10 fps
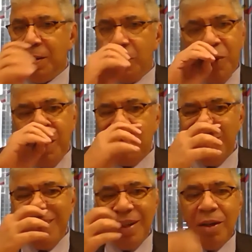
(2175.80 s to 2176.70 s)
Great.
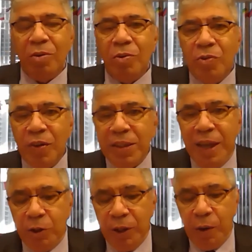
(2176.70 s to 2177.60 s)

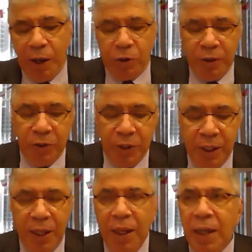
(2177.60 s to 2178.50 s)
Fantastic questions.
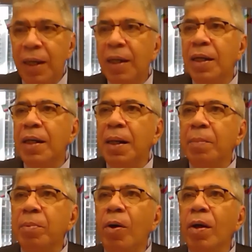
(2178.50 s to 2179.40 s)

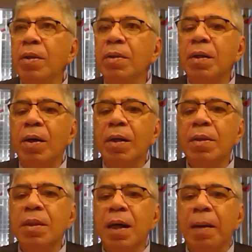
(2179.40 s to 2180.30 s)
On
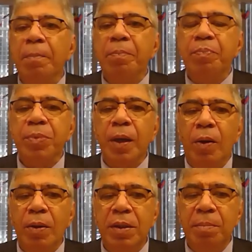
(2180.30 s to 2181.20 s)

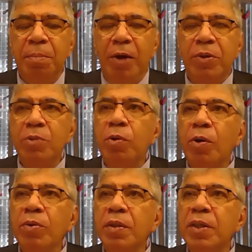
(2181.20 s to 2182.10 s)
the Belt and
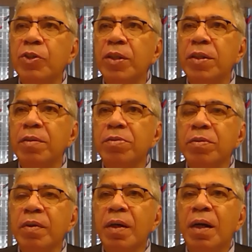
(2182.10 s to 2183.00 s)
Road
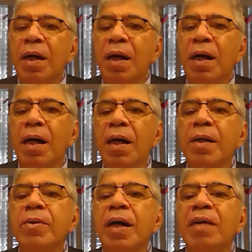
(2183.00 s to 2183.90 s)
Initiative, I
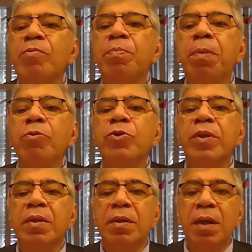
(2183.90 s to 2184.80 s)
could have
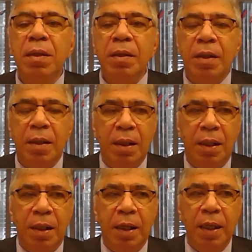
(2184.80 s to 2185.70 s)
posted here
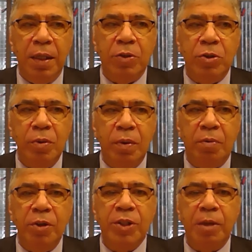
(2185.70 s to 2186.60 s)
a link to
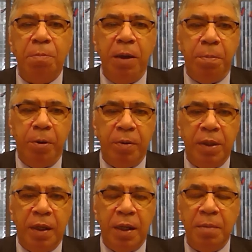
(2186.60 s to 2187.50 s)
a recent paper
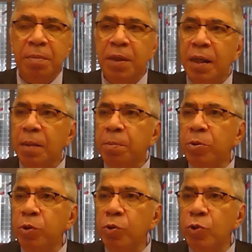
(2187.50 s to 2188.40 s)
that I
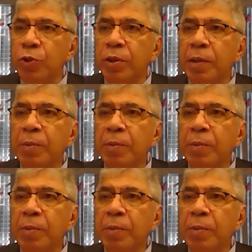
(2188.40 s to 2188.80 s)
produced